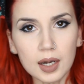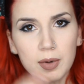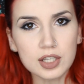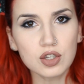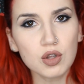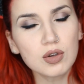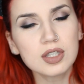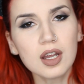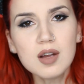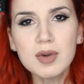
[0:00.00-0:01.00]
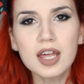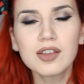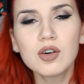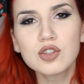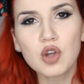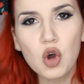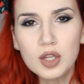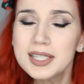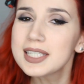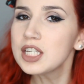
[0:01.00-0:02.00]
Anyway, so those are my thoughts
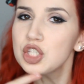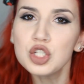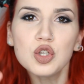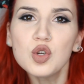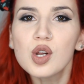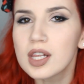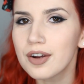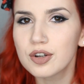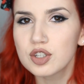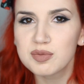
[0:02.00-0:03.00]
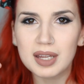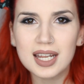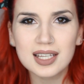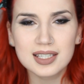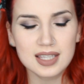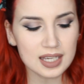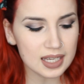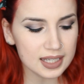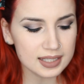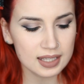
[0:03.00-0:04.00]
on the new Klara Cosmetics
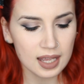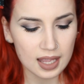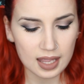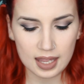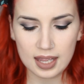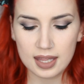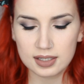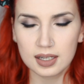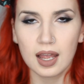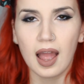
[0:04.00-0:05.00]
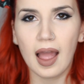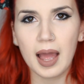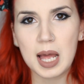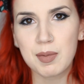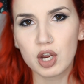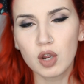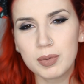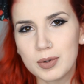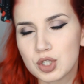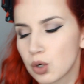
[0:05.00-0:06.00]
thingies. And I
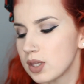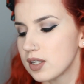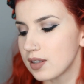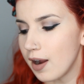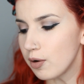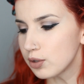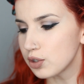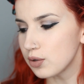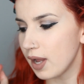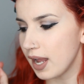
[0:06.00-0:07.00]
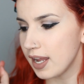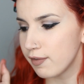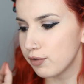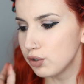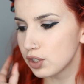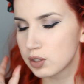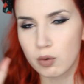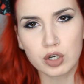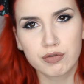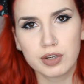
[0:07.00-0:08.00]
hope you enjoyed this. I will do a future
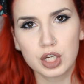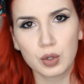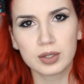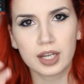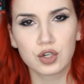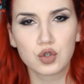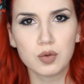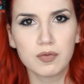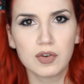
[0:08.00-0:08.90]
swatch video and like dupe